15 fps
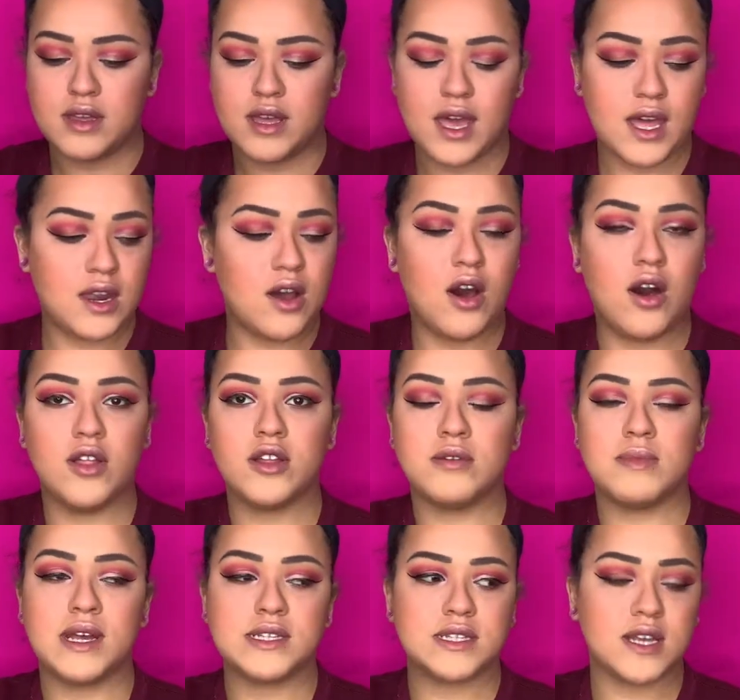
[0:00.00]
and all their
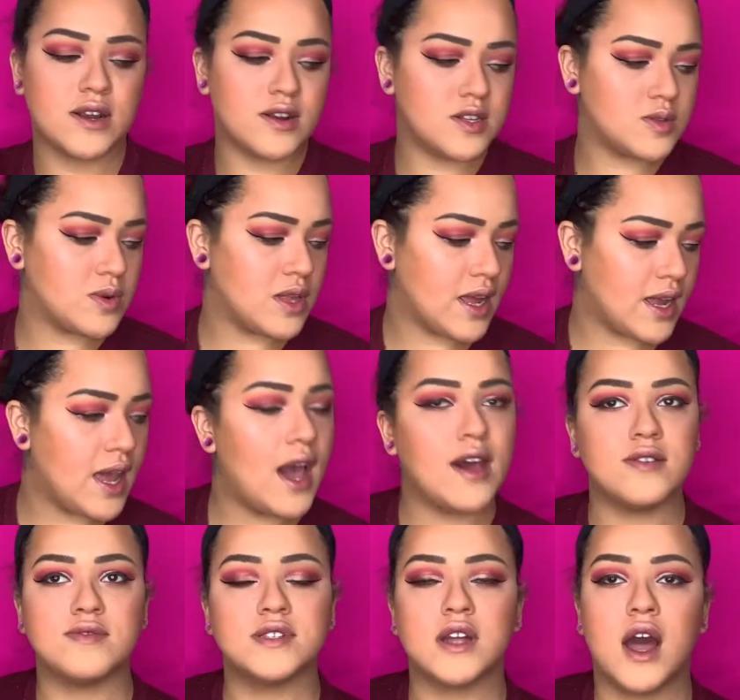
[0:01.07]
mascaras were like
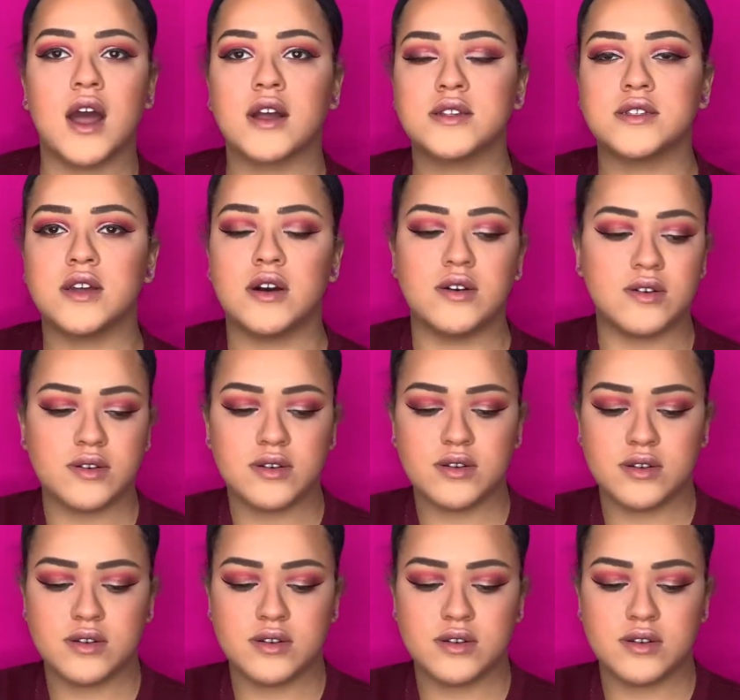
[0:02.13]
out of stock. So